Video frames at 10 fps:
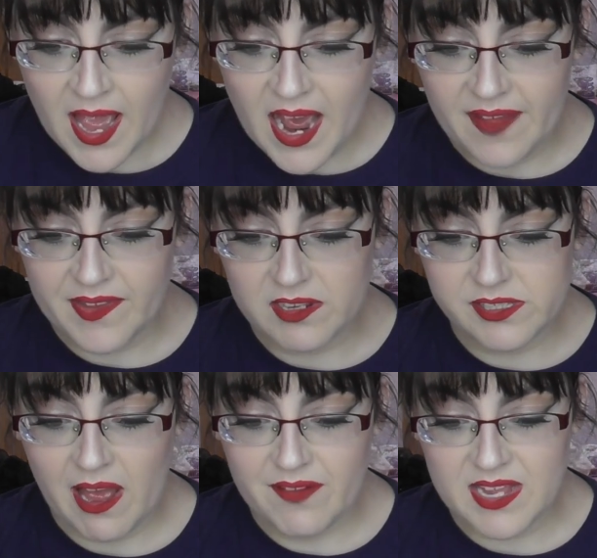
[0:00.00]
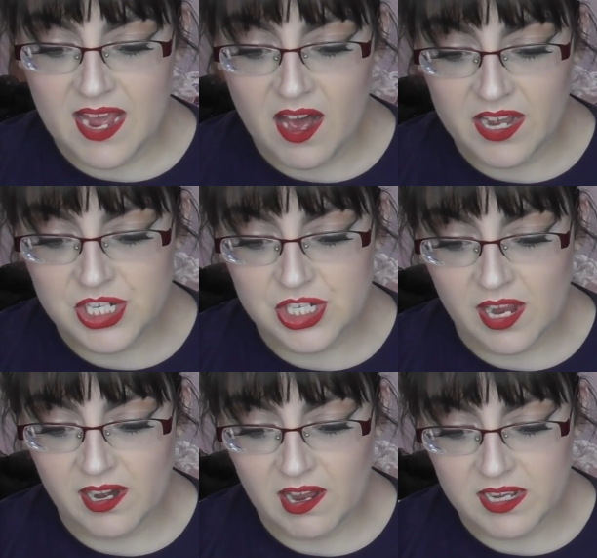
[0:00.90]
and they also have the High
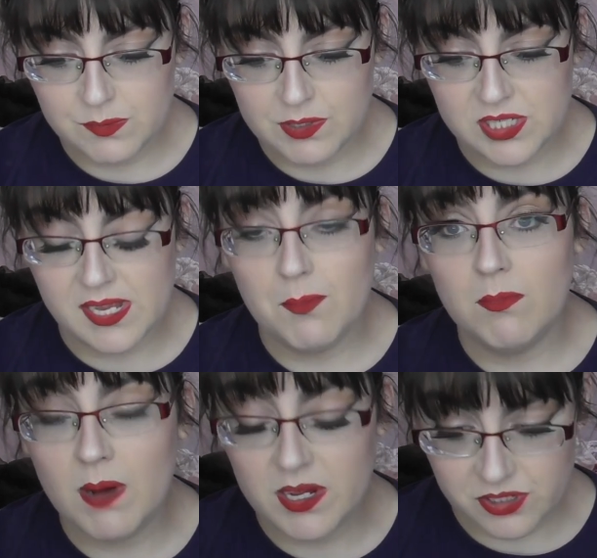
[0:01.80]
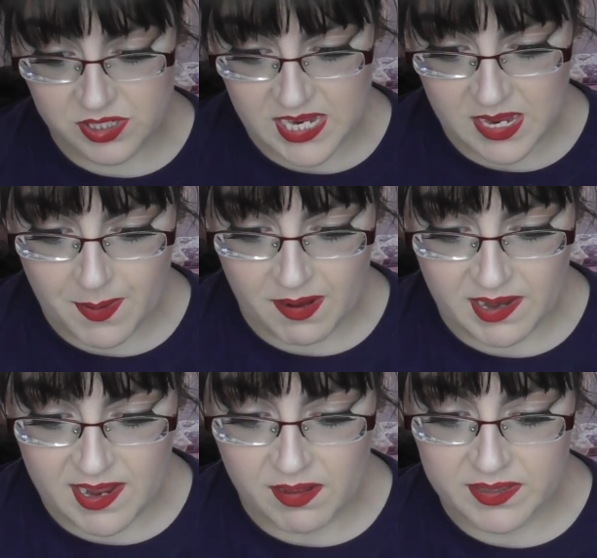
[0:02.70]
Shine Gloss, which is a modern take
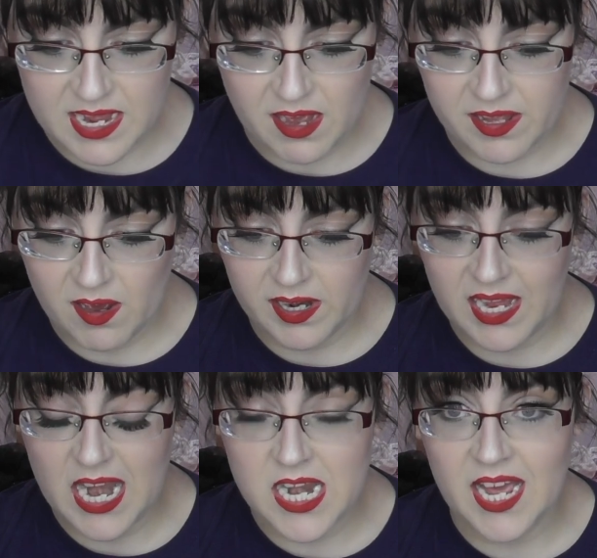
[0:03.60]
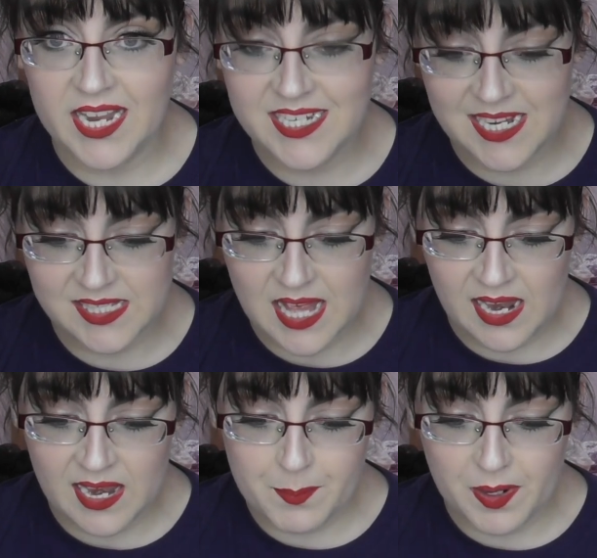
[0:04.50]
apparently on the iconic 90s
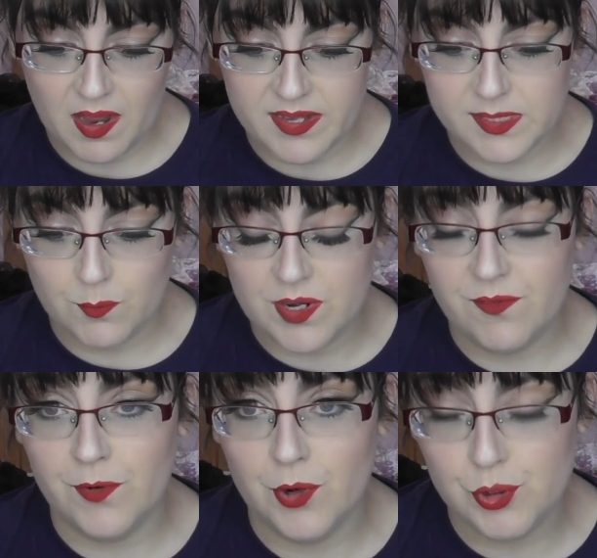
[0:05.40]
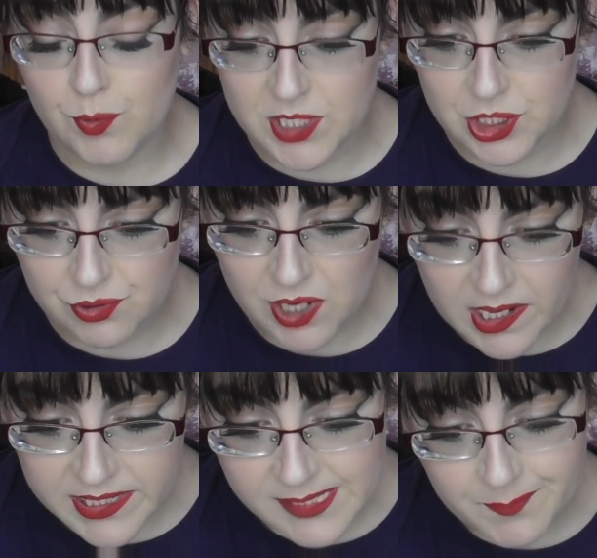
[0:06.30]
lip gloss for $22.
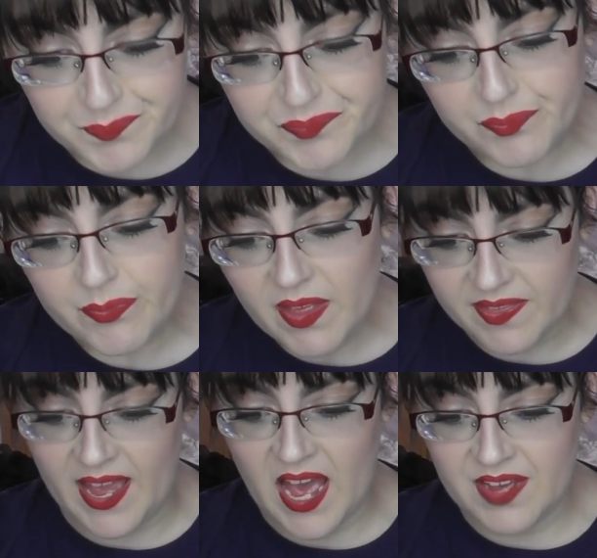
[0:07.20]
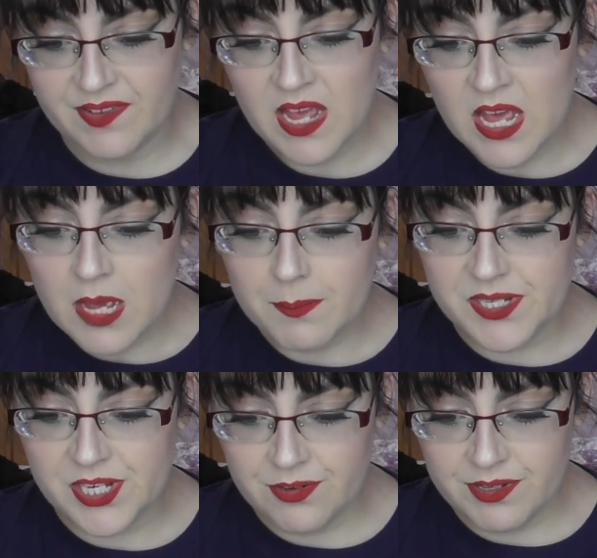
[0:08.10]
They have
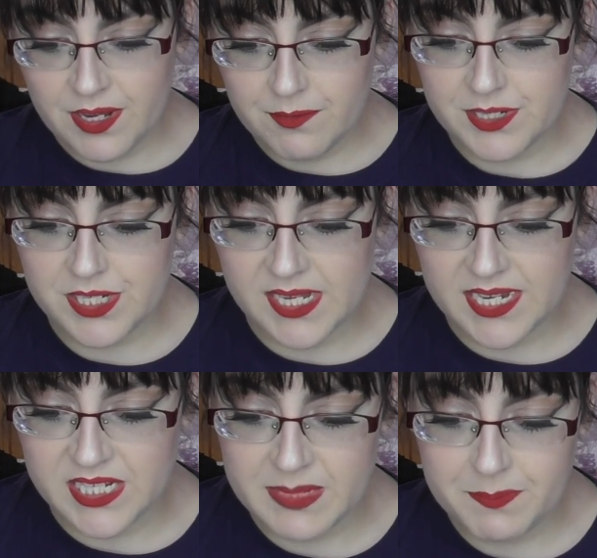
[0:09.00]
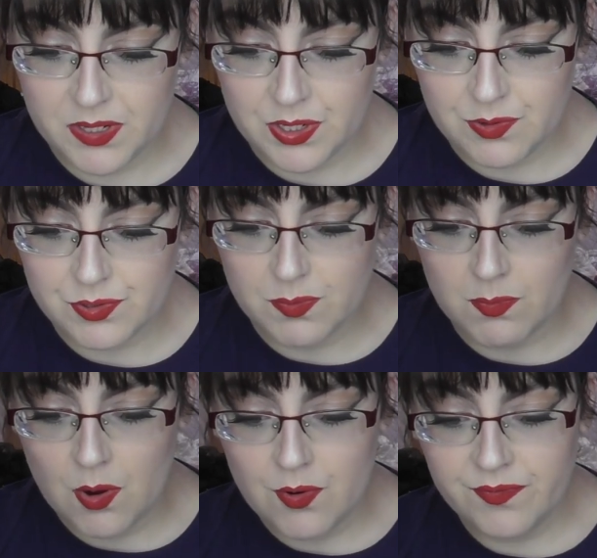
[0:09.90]
Petunia, which is a deep nude
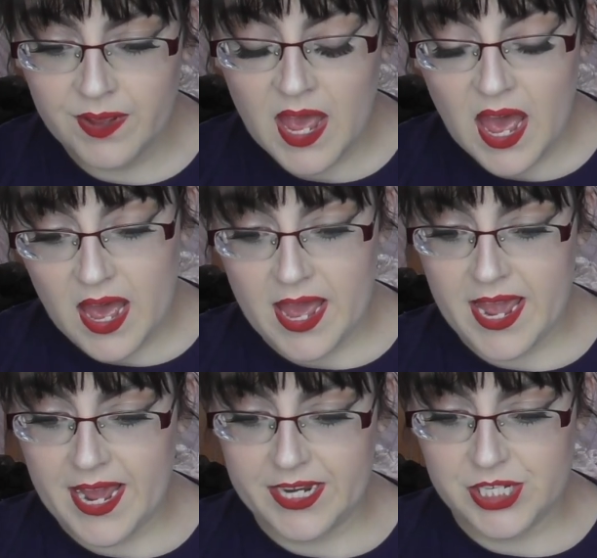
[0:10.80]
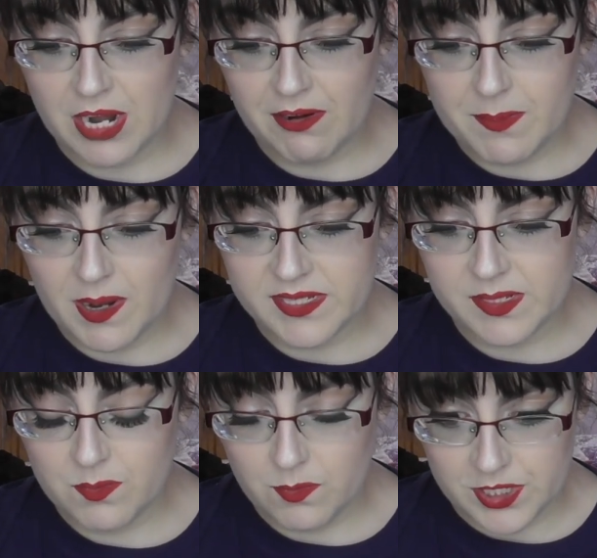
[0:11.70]
mauve, a Cherry
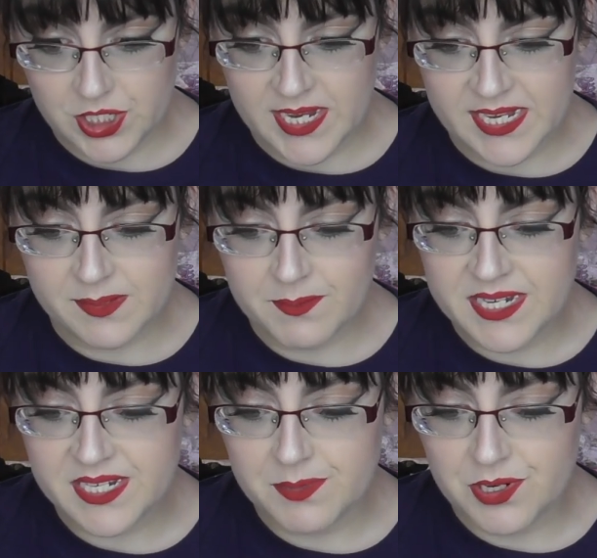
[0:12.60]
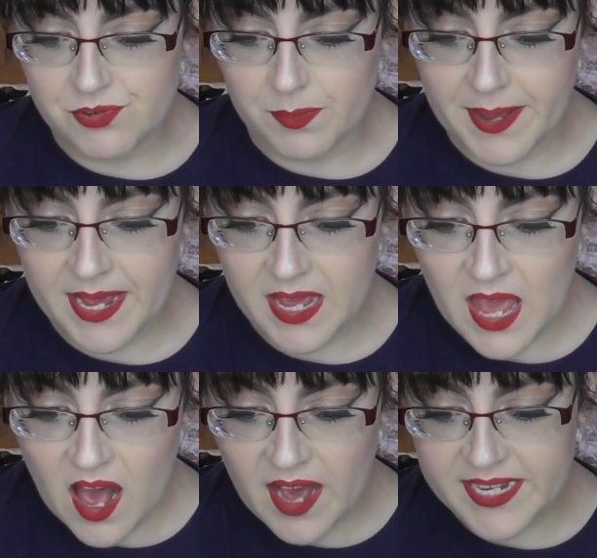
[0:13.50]
Blossom, which is medium neutral pink,
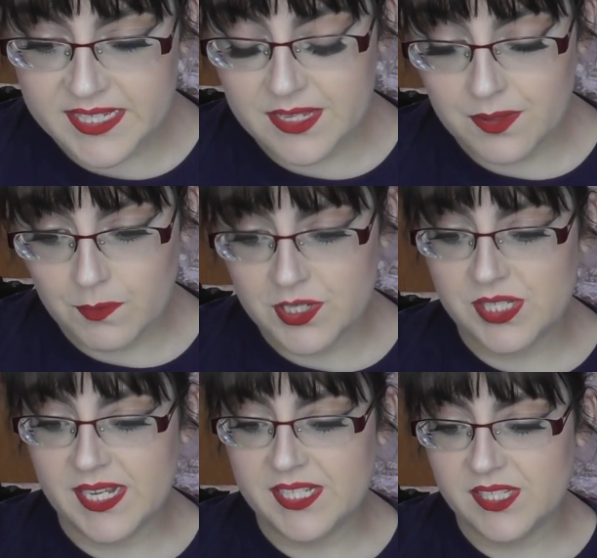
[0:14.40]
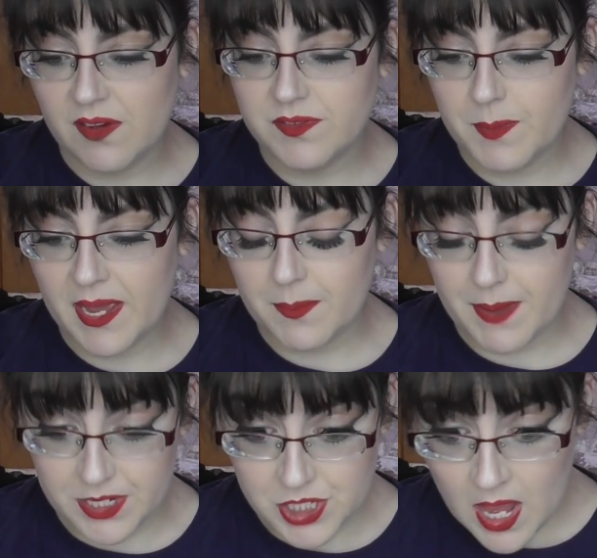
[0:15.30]
Hyacinth, which is a soft pink
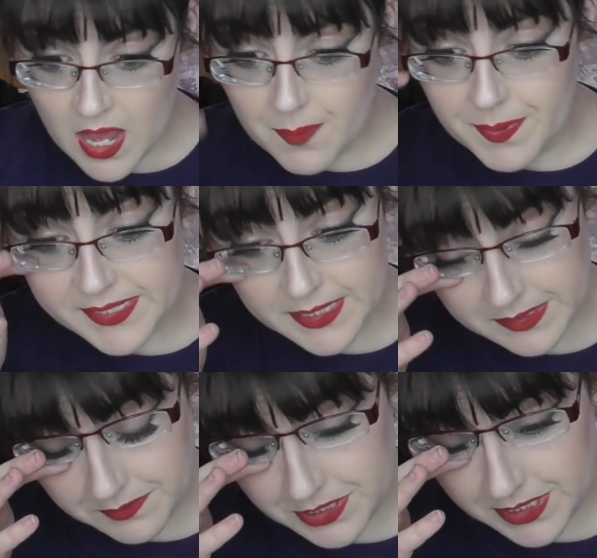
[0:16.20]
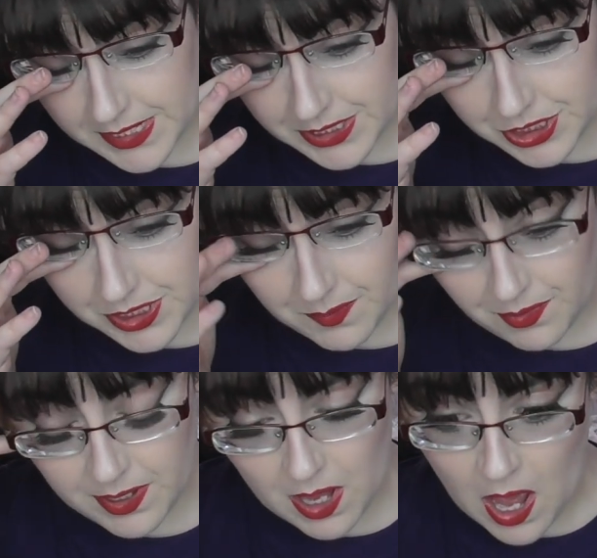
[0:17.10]
peach, Hibiscus, which is a shimmering